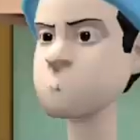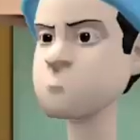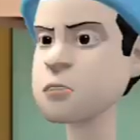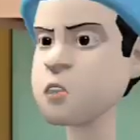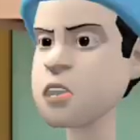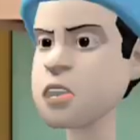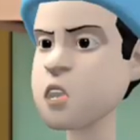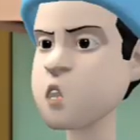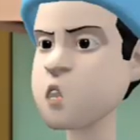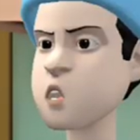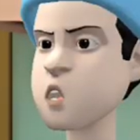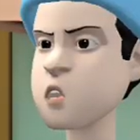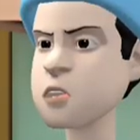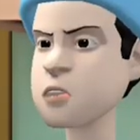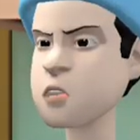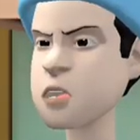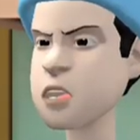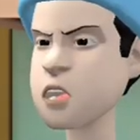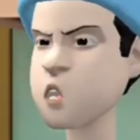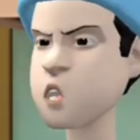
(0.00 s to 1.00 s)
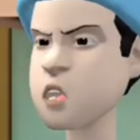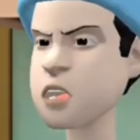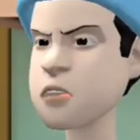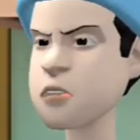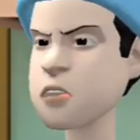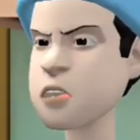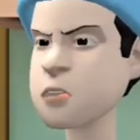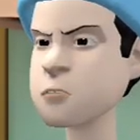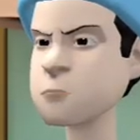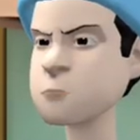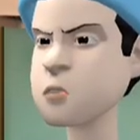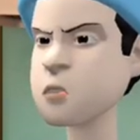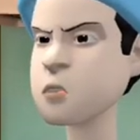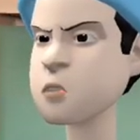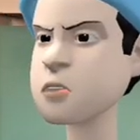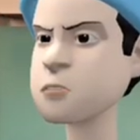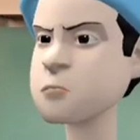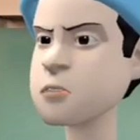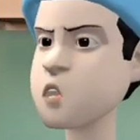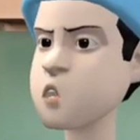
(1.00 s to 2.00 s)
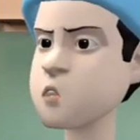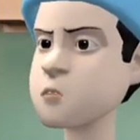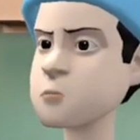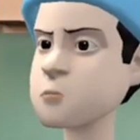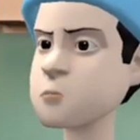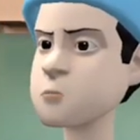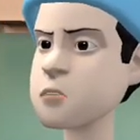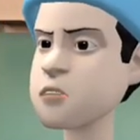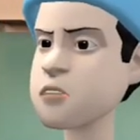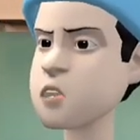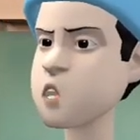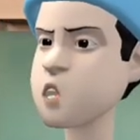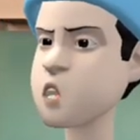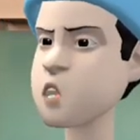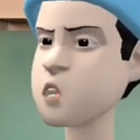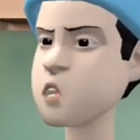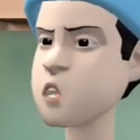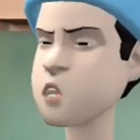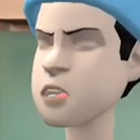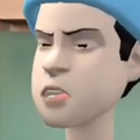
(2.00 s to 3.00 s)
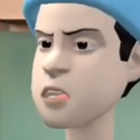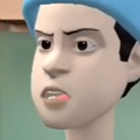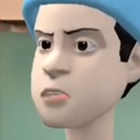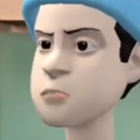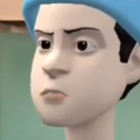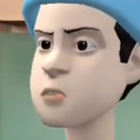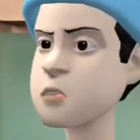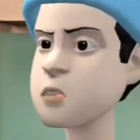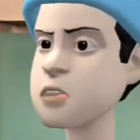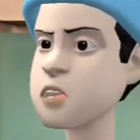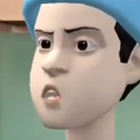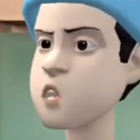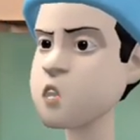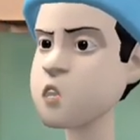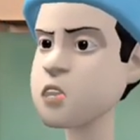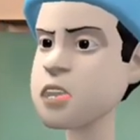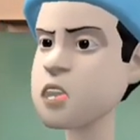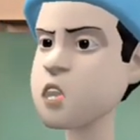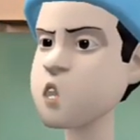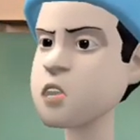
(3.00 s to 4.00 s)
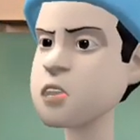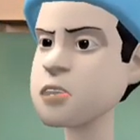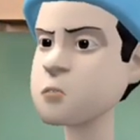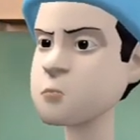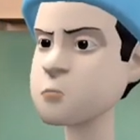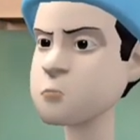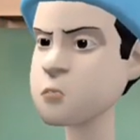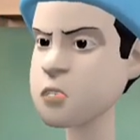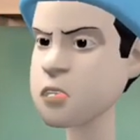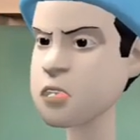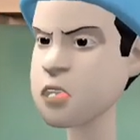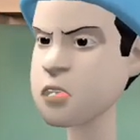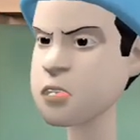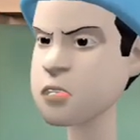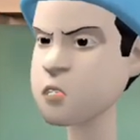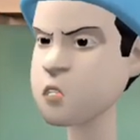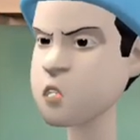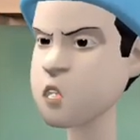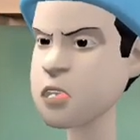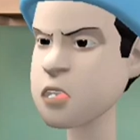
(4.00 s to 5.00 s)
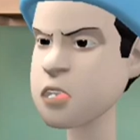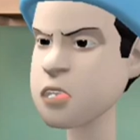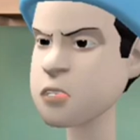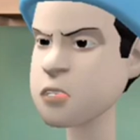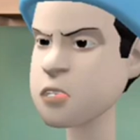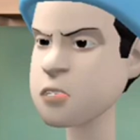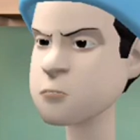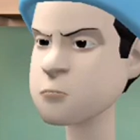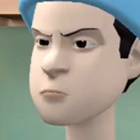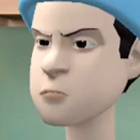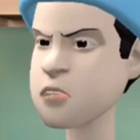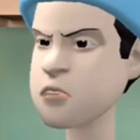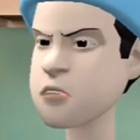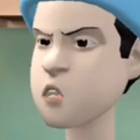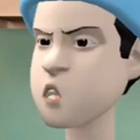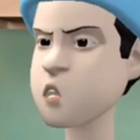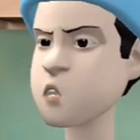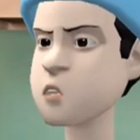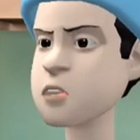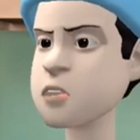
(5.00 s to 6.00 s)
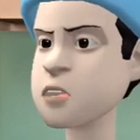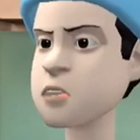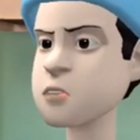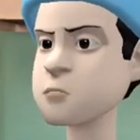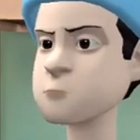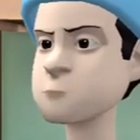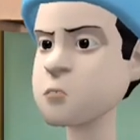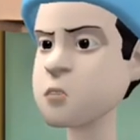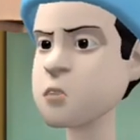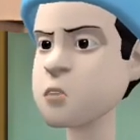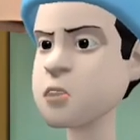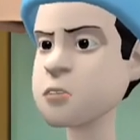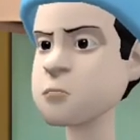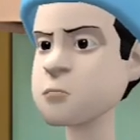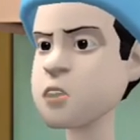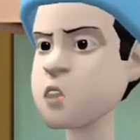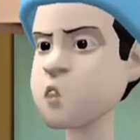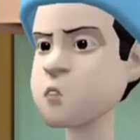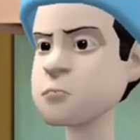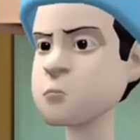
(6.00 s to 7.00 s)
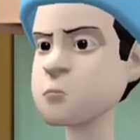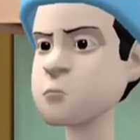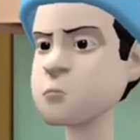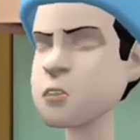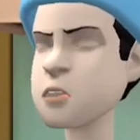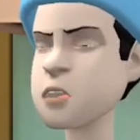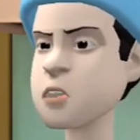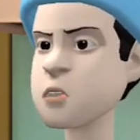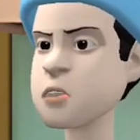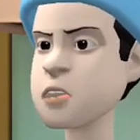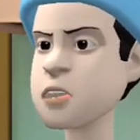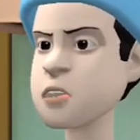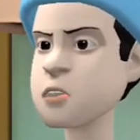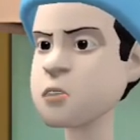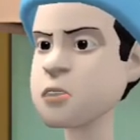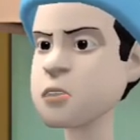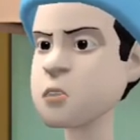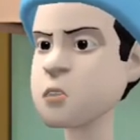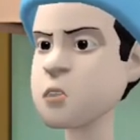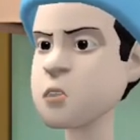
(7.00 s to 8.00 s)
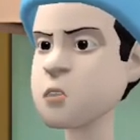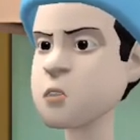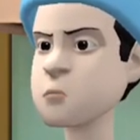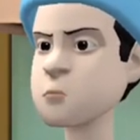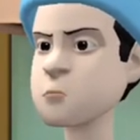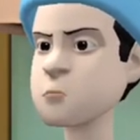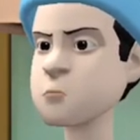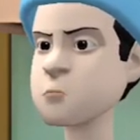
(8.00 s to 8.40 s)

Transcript: You are not going to Jeffy's bathtub room, if you want to take a bath or shower, then go to the SMG4 girls bathtub room, is that understand?